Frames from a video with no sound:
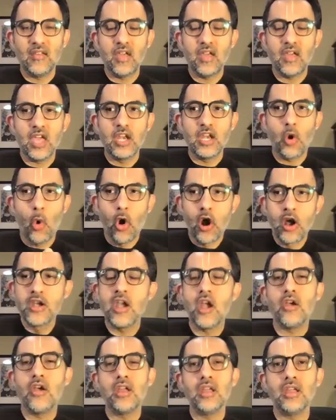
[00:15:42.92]
an
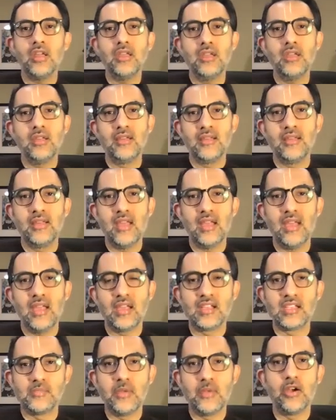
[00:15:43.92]
ordinary
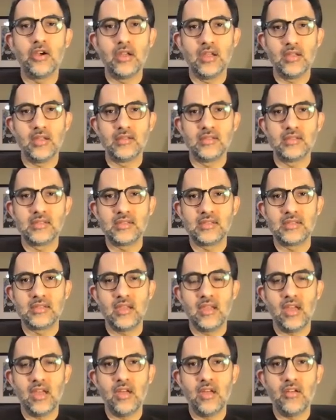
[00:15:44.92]
experience
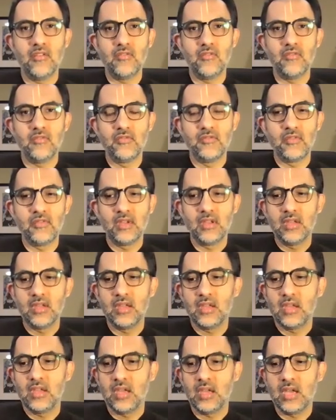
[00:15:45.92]
of
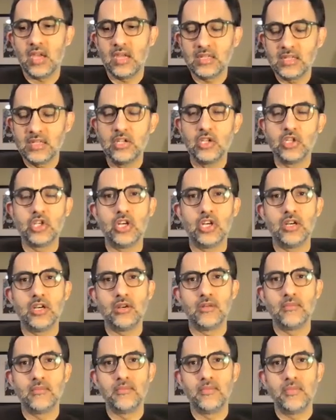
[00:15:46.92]
a
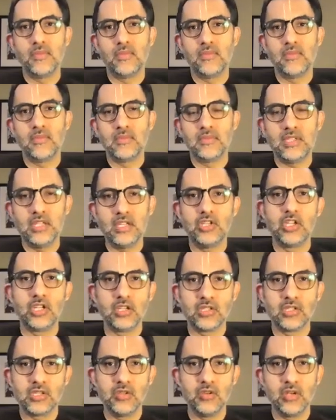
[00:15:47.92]
teacher teaching
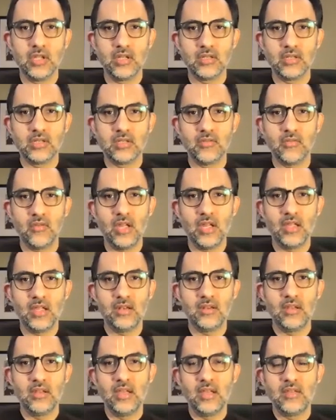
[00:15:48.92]
a student, right?
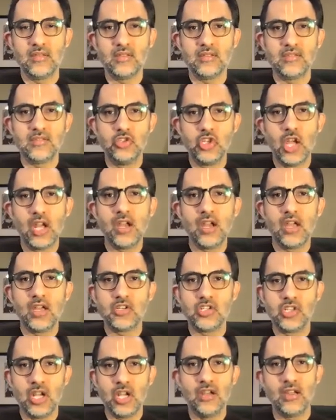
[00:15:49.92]
This
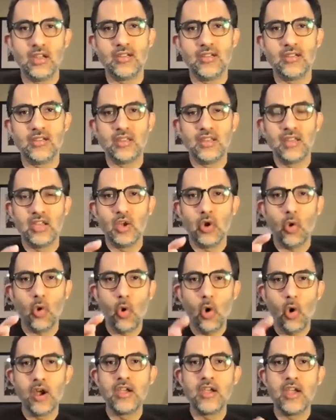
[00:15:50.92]
jana,
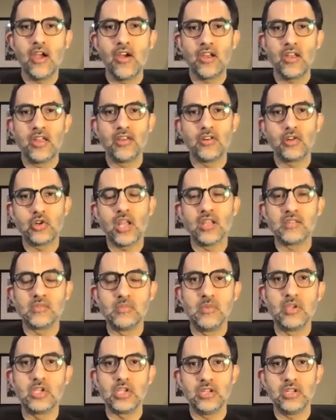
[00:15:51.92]
ordinary
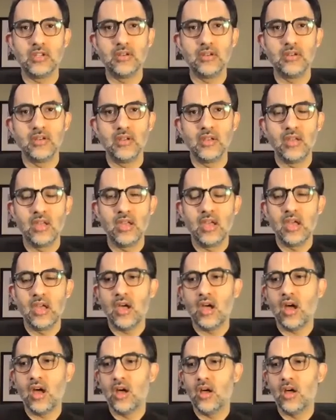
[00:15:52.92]
transmission
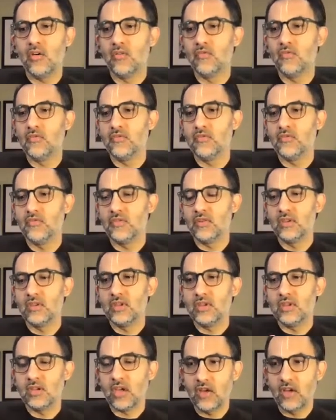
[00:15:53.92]
of
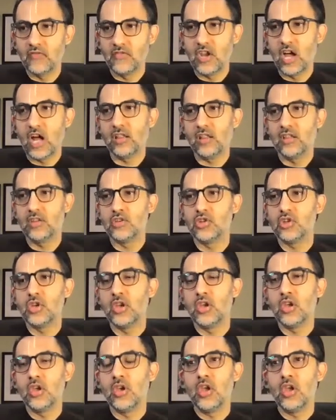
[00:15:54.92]
knowledge.
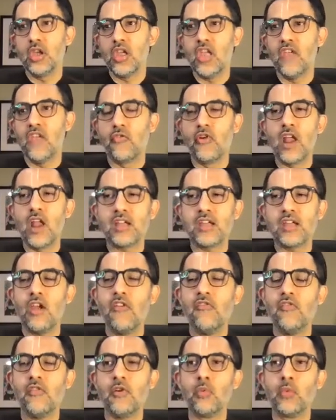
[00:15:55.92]
If we're not
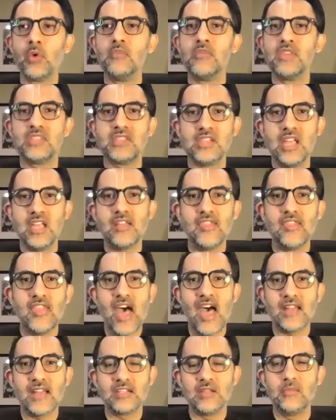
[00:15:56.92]
careful, we mistake
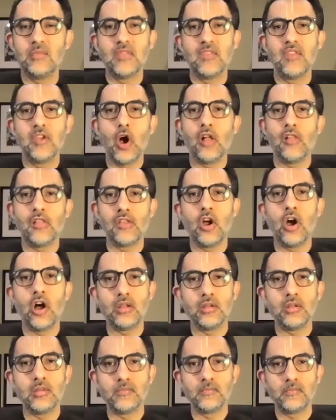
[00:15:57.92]
that to be the all in all.